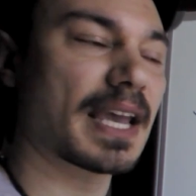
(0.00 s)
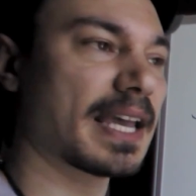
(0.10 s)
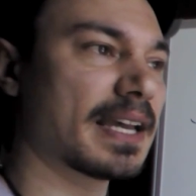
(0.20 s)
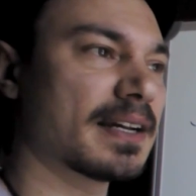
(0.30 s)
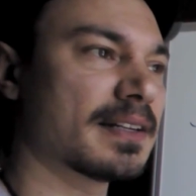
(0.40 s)

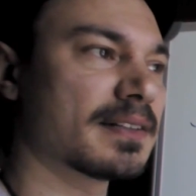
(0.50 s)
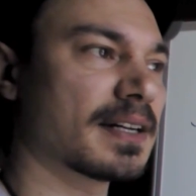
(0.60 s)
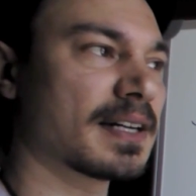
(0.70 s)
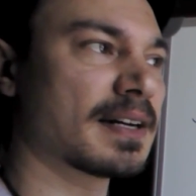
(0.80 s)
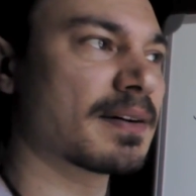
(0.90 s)
And
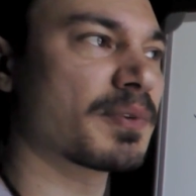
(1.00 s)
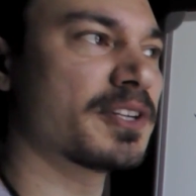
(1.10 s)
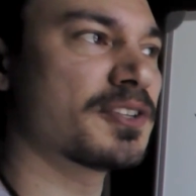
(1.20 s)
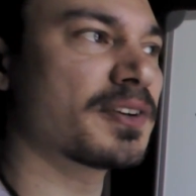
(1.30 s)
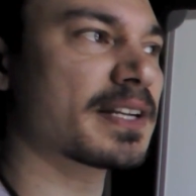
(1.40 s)
when
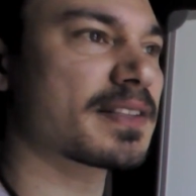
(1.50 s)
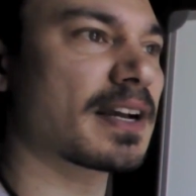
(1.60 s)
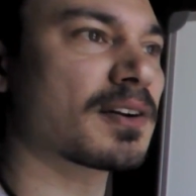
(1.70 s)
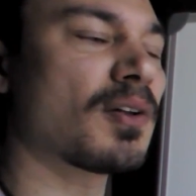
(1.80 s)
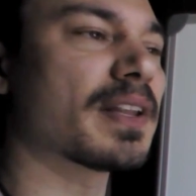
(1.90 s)
you do get to
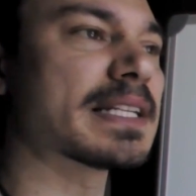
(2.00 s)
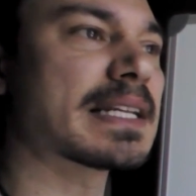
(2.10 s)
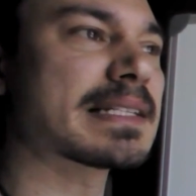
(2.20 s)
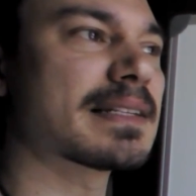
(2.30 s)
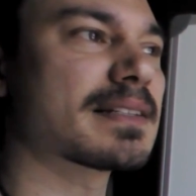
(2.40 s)
that goal, it
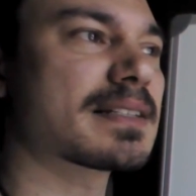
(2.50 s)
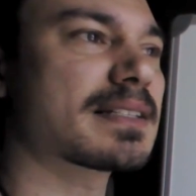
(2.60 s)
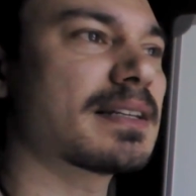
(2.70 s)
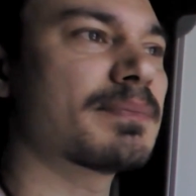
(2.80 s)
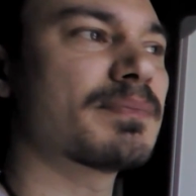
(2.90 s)
doesn't
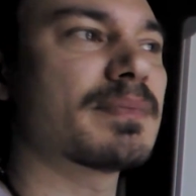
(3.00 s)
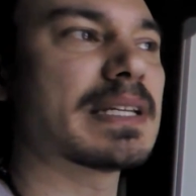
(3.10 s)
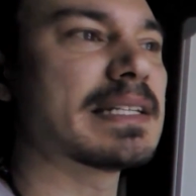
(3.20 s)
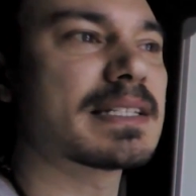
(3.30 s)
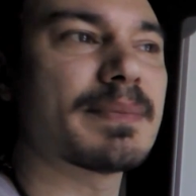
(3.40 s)
seem
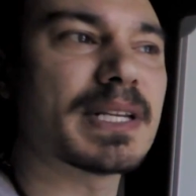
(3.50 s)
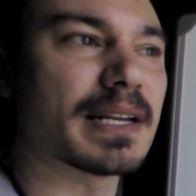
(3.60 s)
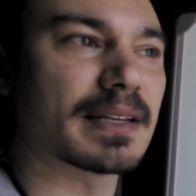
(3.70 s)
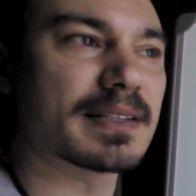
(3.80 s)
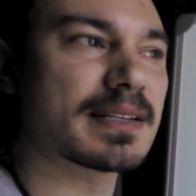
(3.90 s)

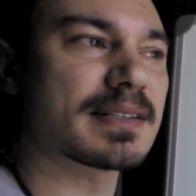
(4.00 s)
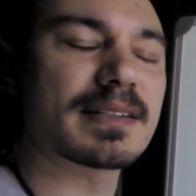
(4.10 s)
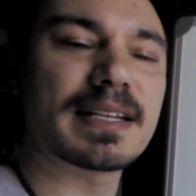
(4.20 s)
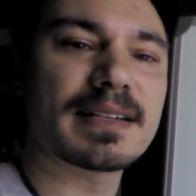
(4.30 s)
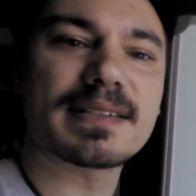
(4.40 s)
intimidating. It
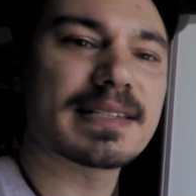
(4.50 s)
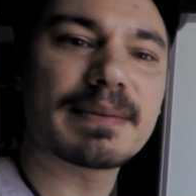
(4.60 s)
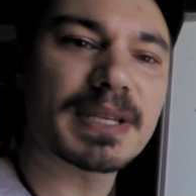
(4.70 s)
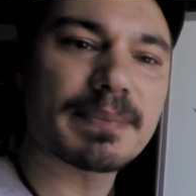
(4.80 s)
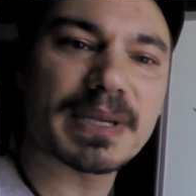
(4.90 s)
doesn't
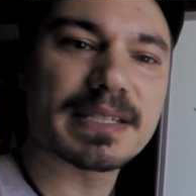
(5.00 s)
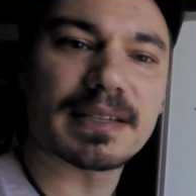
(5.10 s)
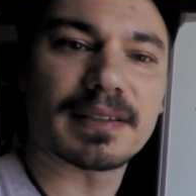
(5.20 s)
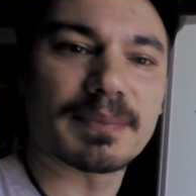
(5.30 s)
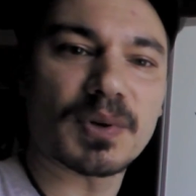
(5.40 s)
seem like a big
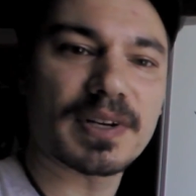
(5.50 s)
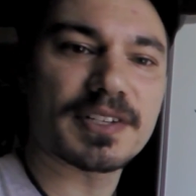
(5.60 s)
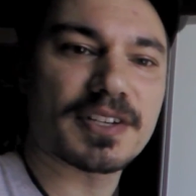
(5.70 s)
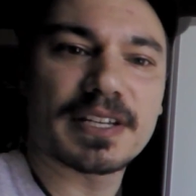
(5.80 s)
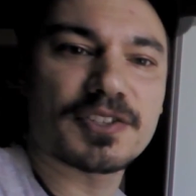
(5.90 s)
deal anymore.
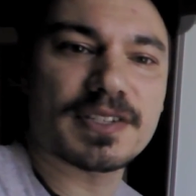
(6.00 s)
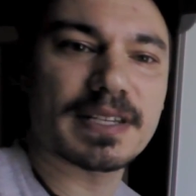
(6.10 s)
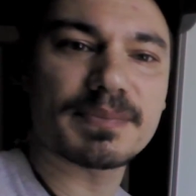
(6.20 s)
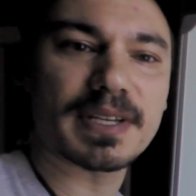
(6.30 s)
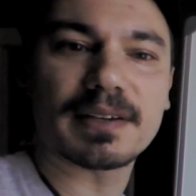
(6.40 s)
It just
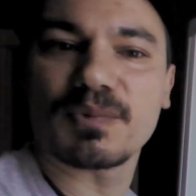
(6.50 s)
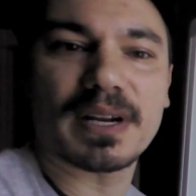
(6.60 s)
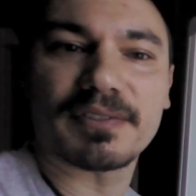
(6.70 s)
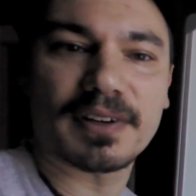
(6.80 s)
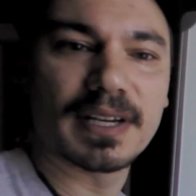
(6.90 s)
seems like
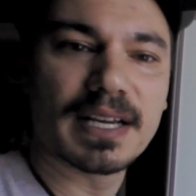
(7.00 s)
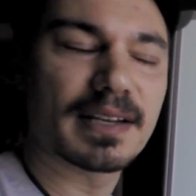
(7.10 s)
whatever.